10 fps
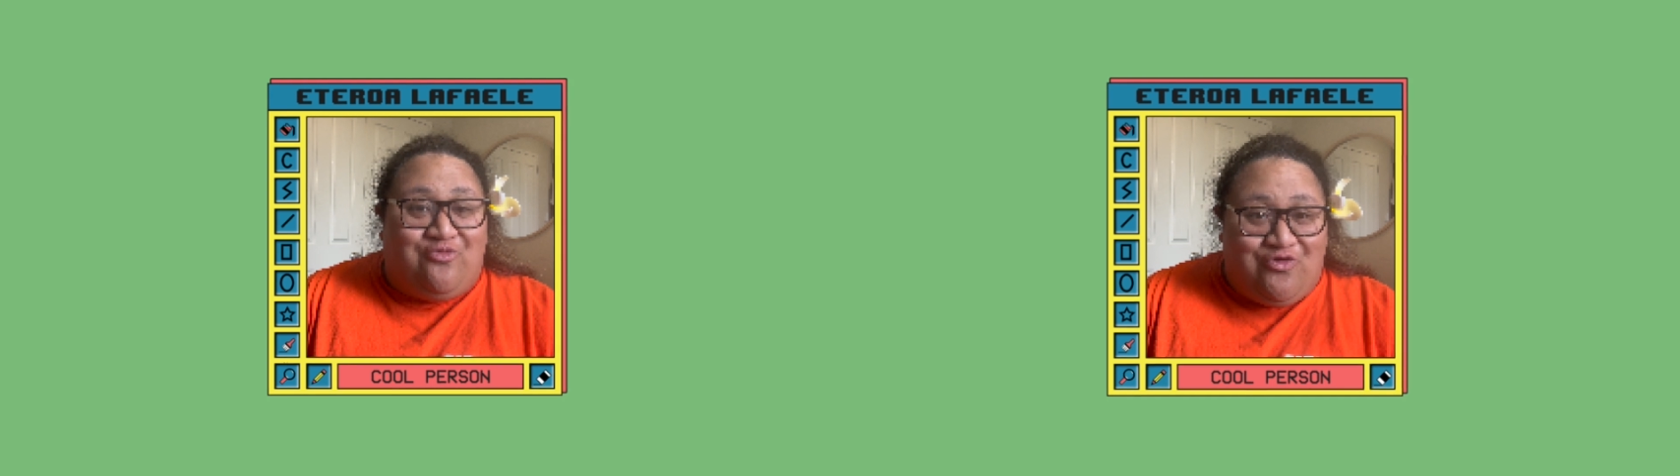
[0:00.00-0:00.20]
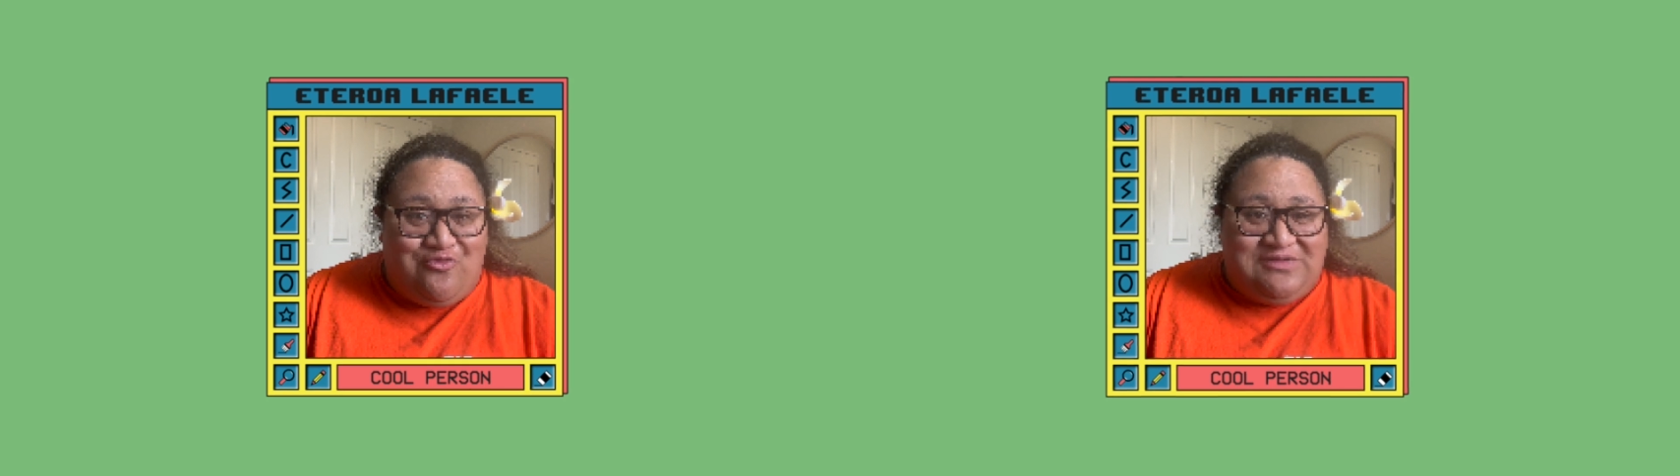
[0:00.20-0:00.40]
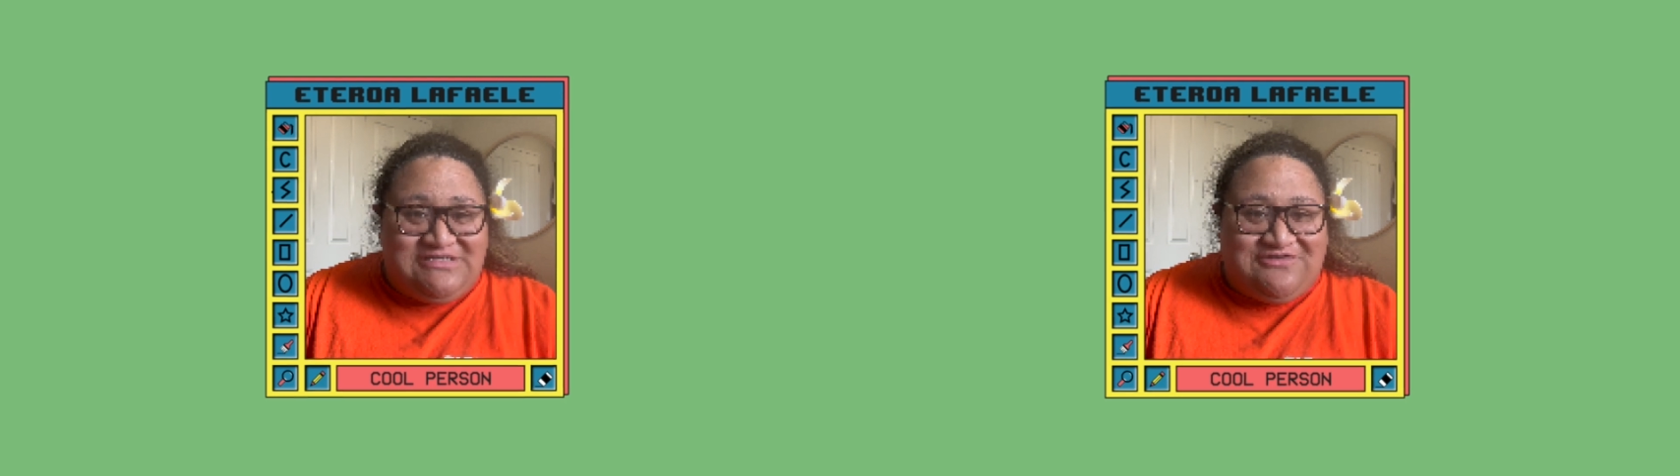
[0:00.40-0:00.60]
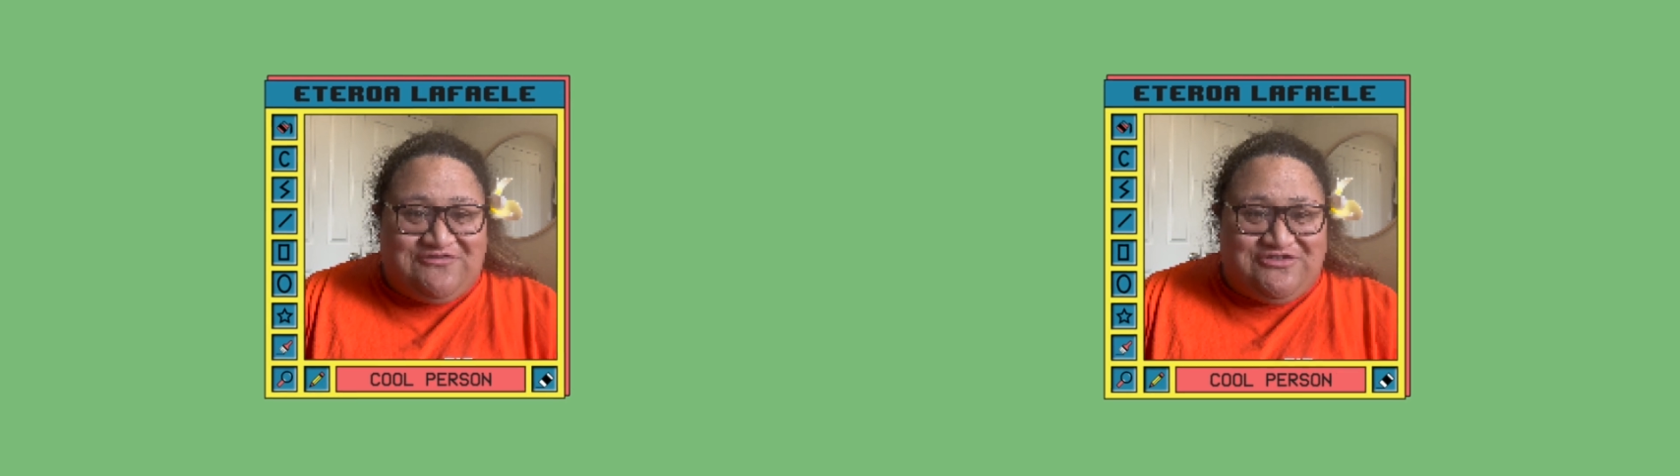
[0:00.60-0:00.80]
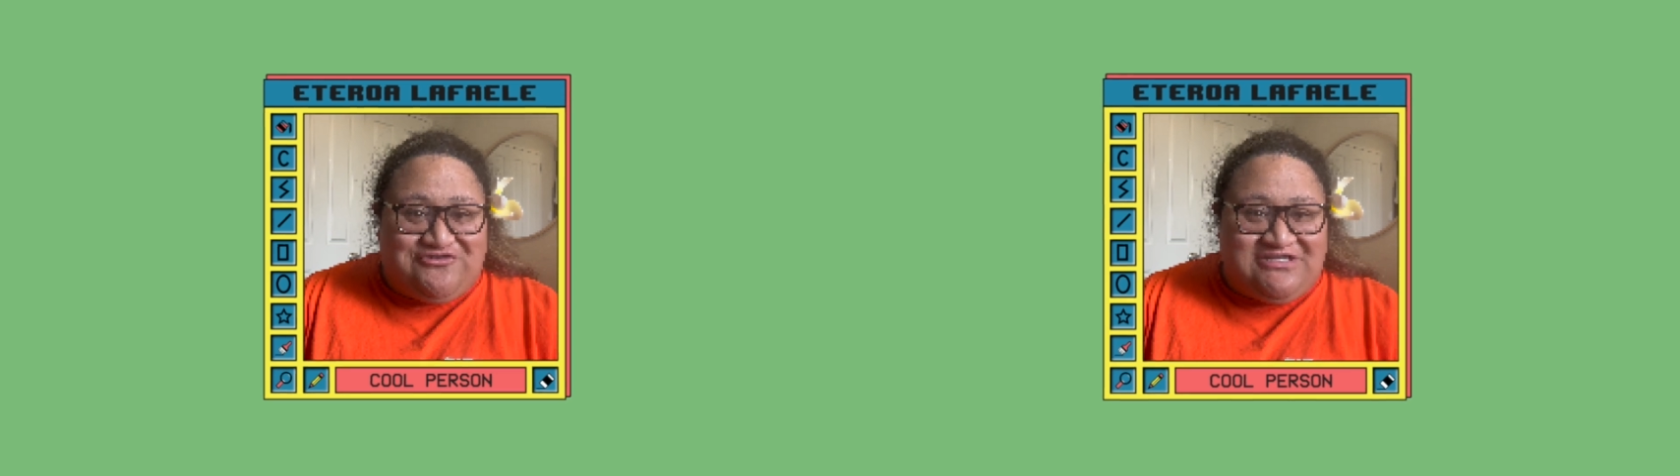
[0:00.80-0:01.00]
warm
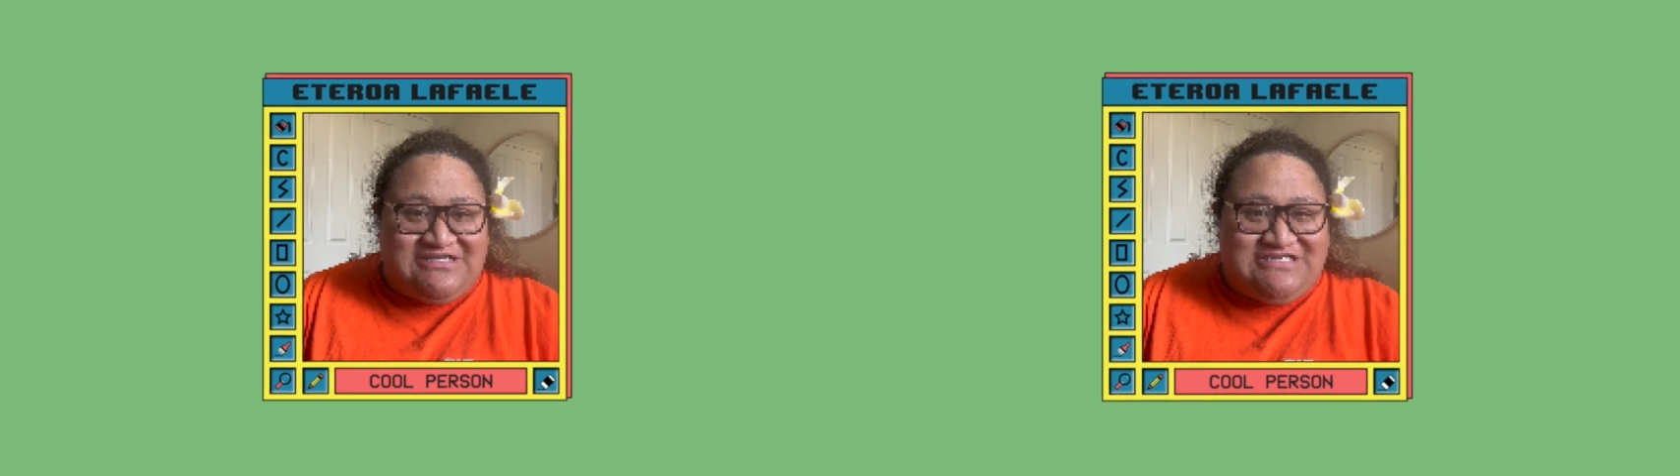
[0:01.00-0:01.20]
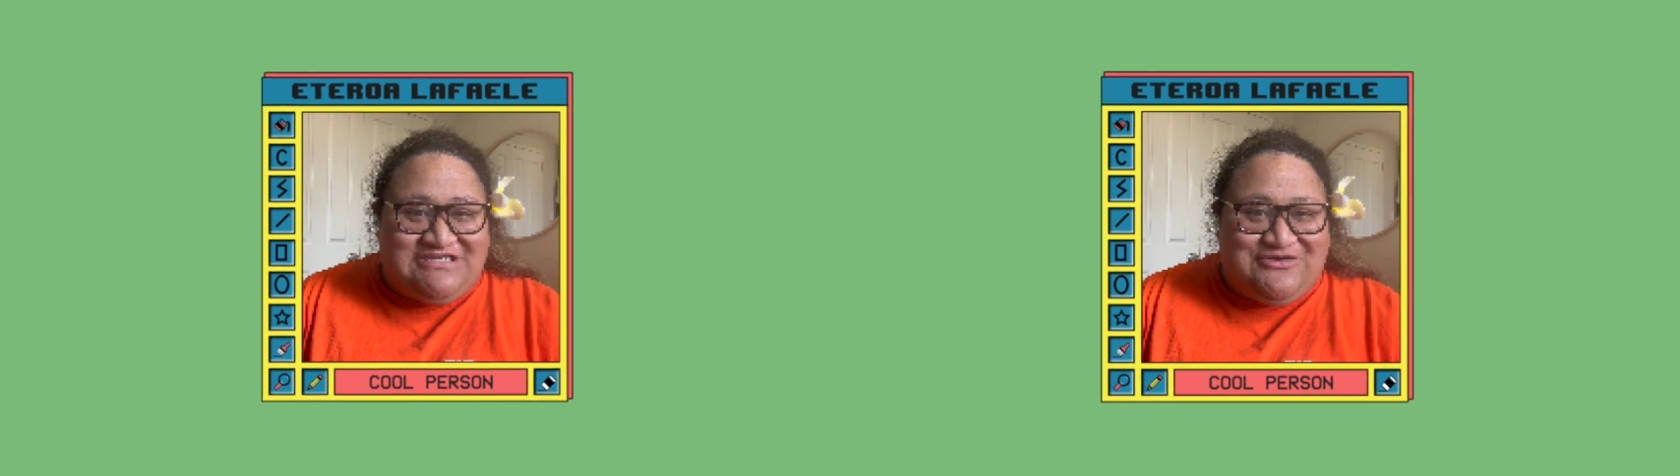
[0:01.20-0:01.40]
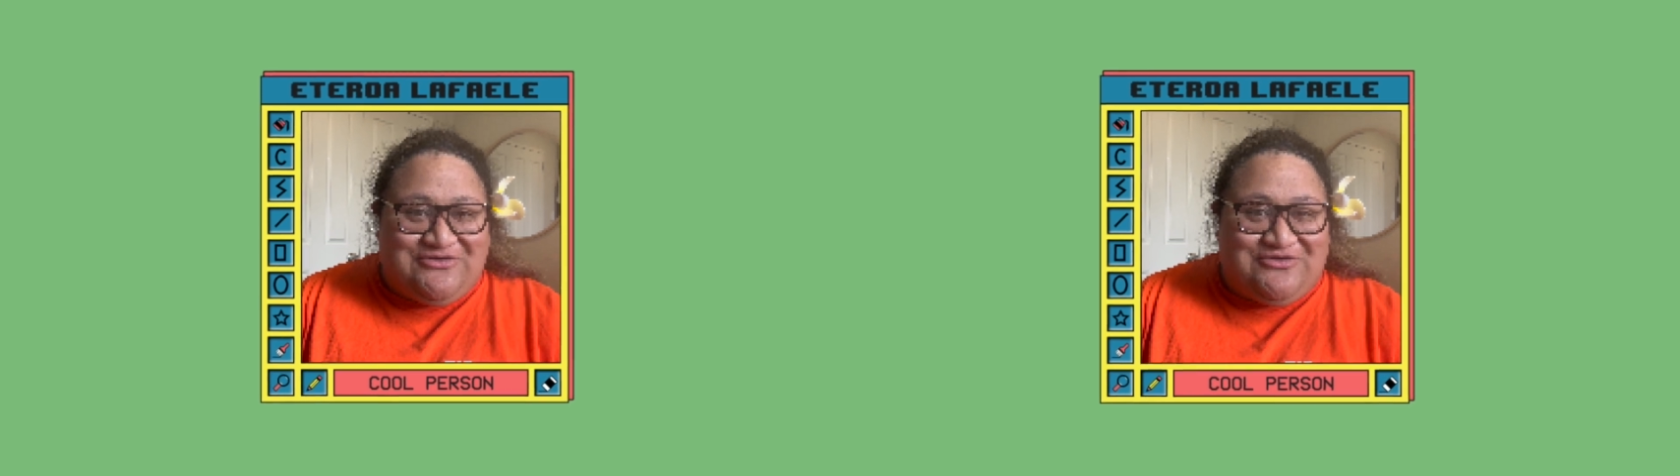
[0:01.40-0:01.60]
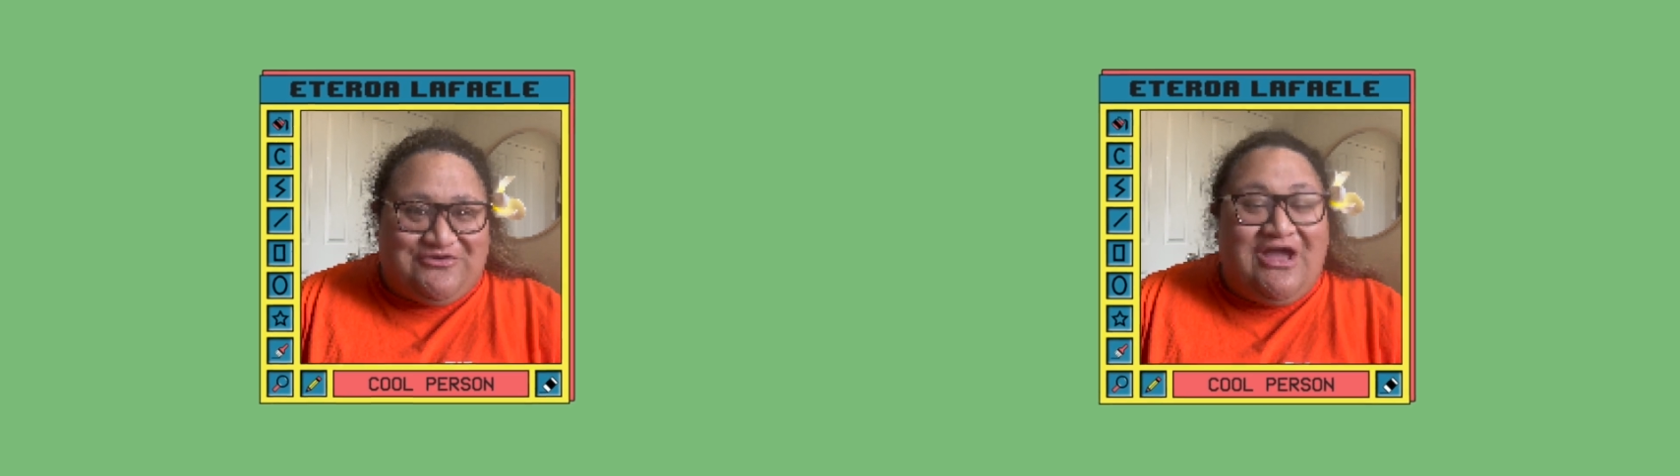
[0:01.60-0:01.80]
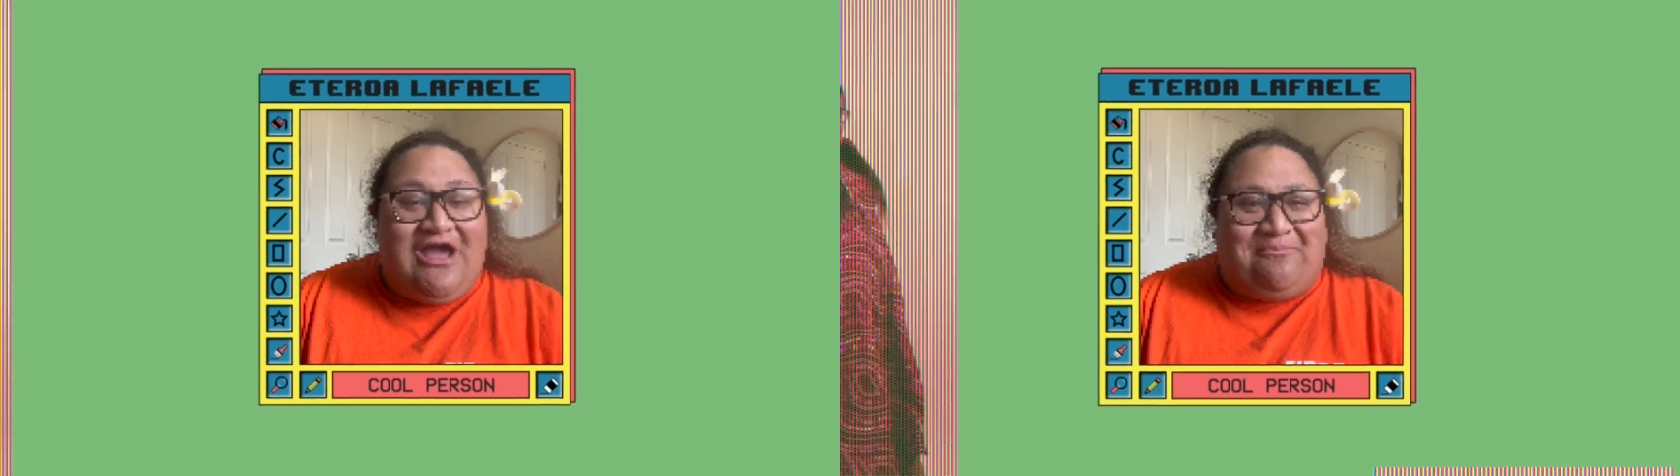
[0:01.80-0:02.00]
Pacific greetings to you all.
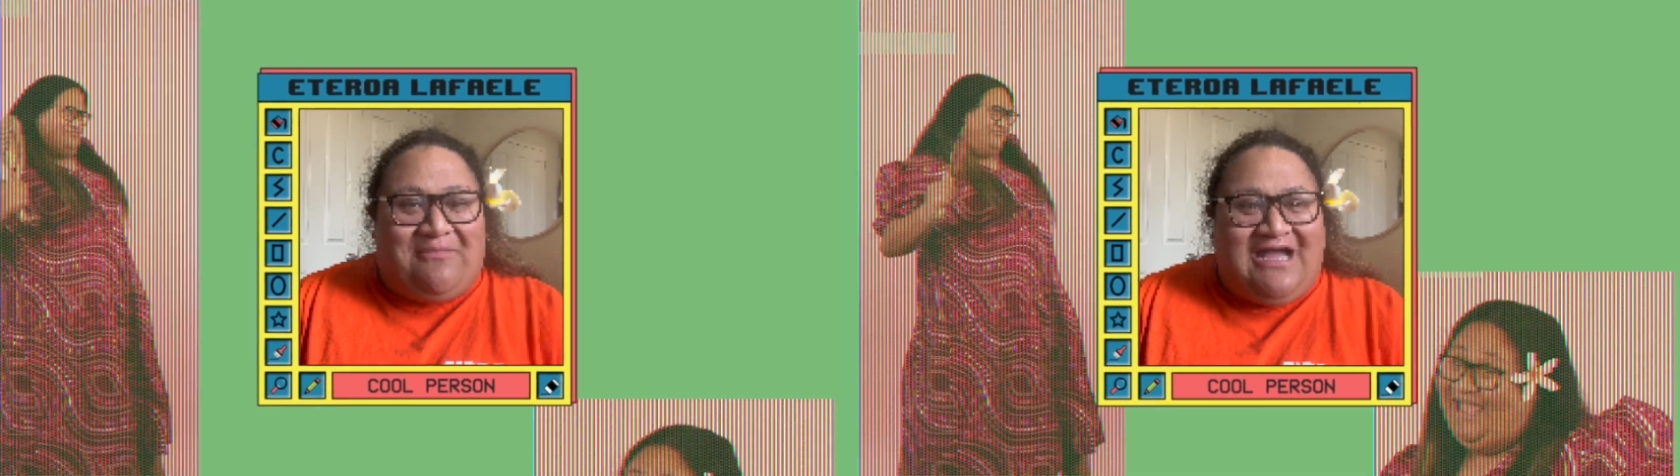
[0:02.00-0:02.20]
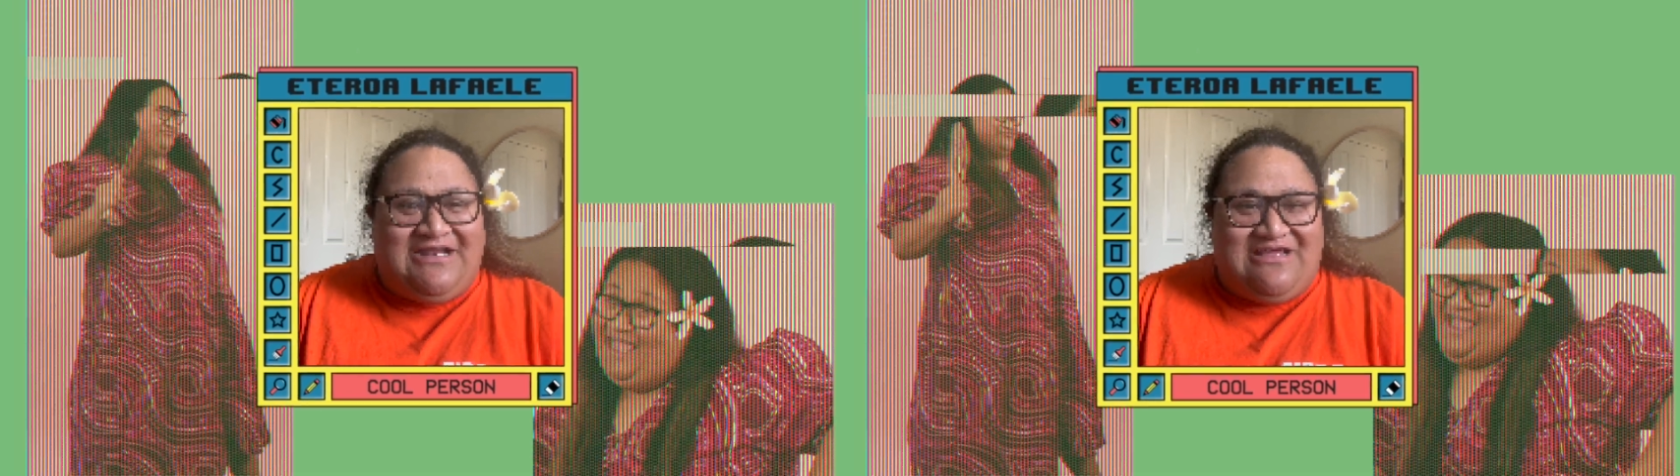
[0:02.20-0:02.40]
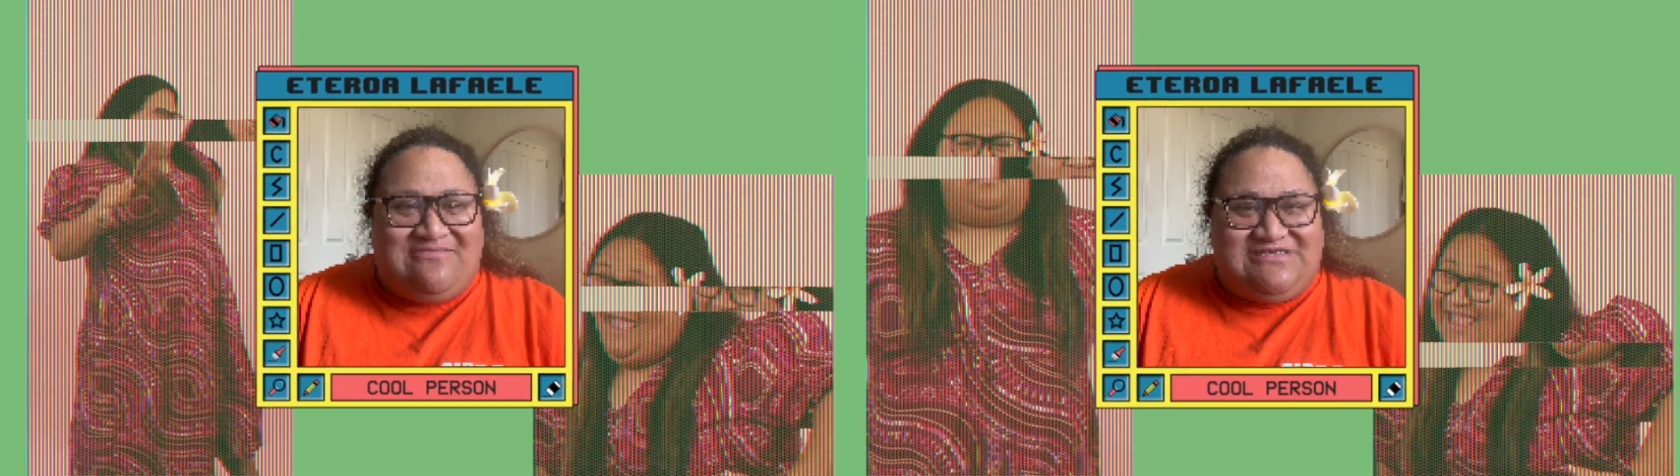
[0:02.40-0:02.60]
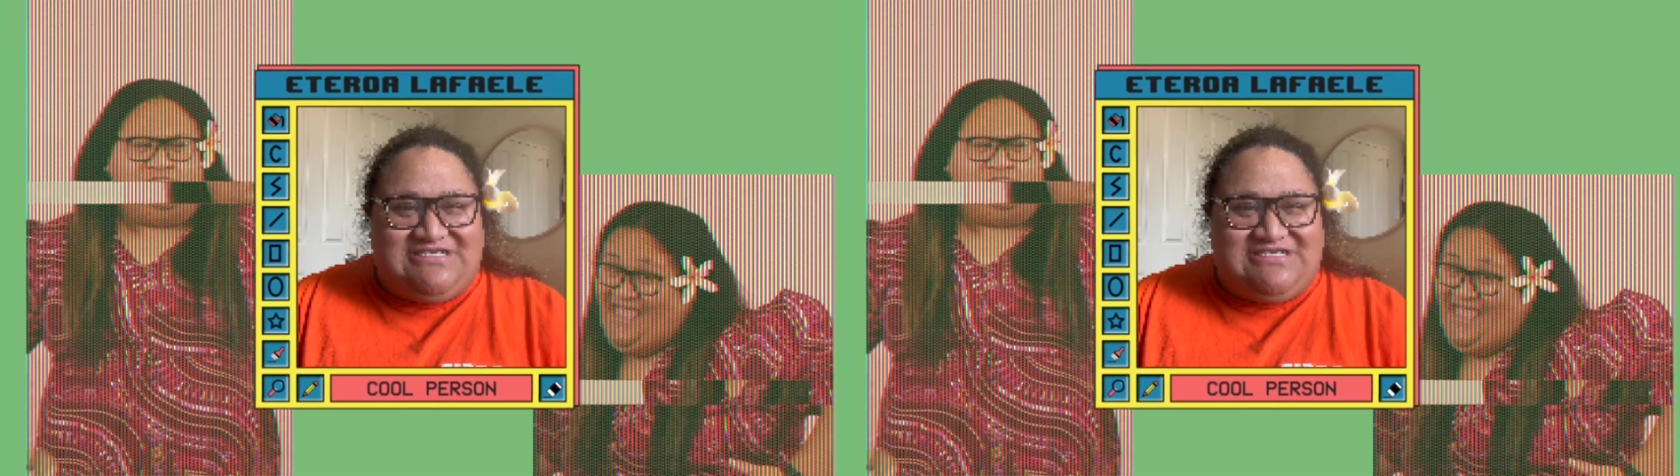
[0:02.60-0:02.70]
My name is